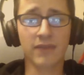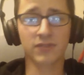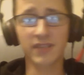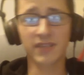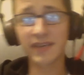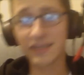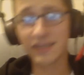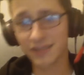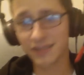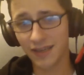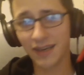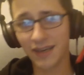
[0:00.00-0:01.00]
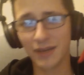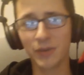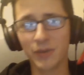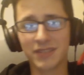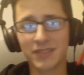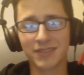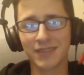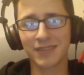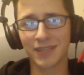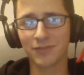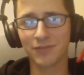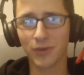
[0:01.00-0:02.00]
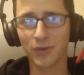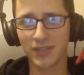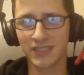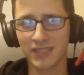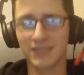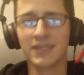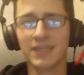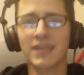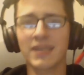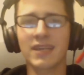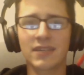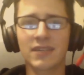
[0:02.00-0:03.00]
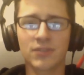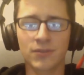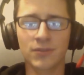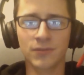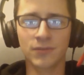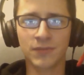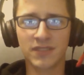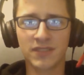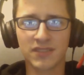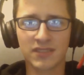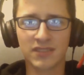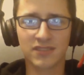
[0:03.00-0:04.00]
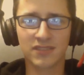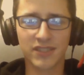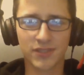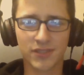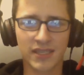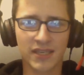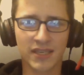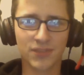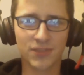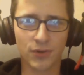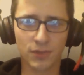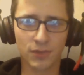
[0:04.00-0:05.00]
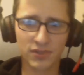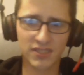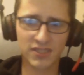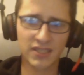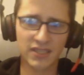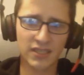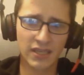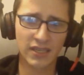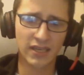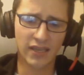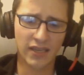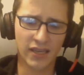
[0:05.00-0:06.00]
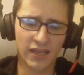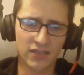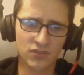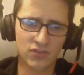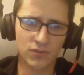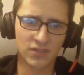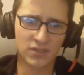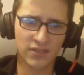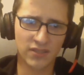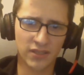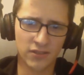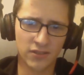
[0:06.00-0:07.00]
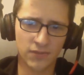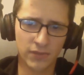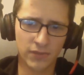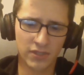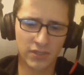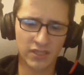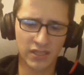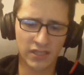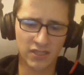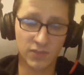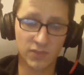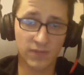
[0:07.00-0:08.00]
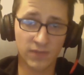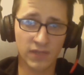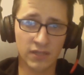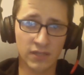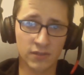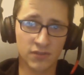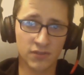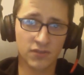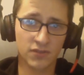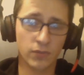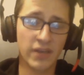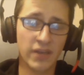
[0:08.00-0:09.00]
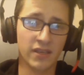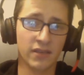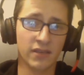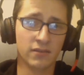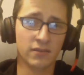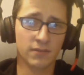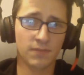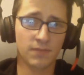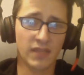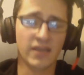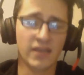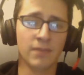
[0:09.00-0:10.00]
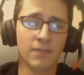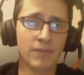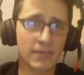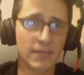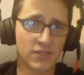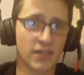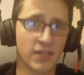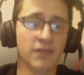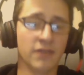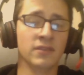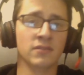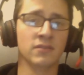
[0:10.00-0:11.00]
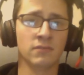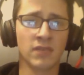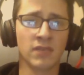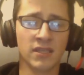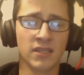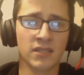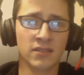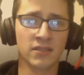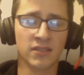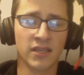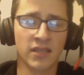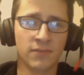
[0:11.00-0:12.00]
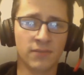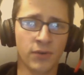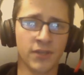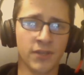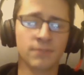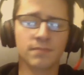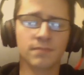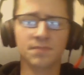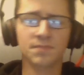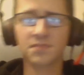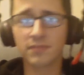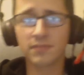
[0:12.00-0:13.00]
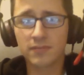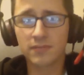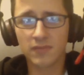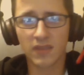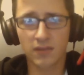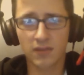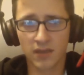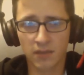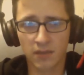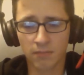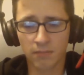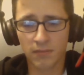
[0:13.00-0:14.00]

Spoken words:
that, I went to California to visit SlasherCass for her birthday and to attend Fiaura and Spitfire's wedding at BabsCon in California. I